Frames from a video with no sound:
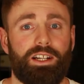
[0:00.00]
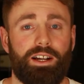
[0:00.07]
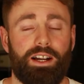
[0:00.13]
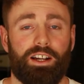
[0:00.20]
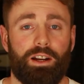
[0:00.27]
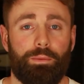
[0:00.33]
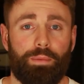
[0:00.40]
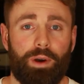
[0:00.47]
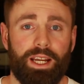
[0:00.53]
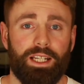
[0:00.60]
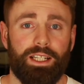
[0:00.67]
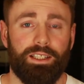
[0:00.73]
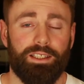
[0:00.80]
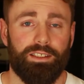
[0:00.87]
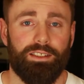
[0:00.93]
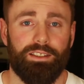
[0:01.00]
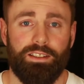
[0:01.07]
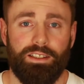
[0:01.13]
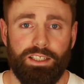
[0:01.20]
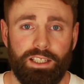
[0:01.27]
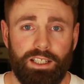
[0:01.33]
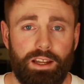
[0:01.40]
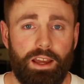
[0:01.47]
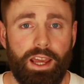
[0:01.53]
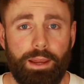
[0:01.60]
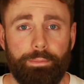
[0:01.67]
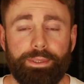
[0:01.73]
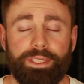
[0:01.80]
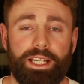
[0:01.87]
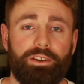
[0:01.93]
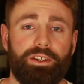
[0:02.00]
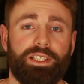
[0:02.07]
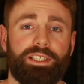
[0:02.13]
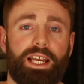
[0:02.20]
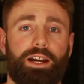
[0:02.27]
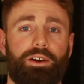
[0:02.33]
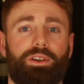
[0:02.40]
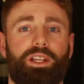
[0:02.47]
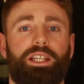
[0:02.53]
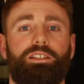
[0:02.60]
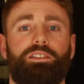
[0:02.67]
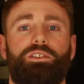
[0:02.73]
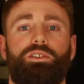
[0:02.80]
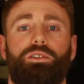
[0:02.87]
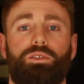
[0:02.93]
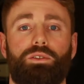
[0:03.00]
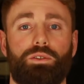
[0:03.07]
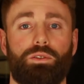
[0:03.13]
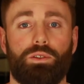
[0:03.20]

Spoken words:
I'm going to break the hip series down into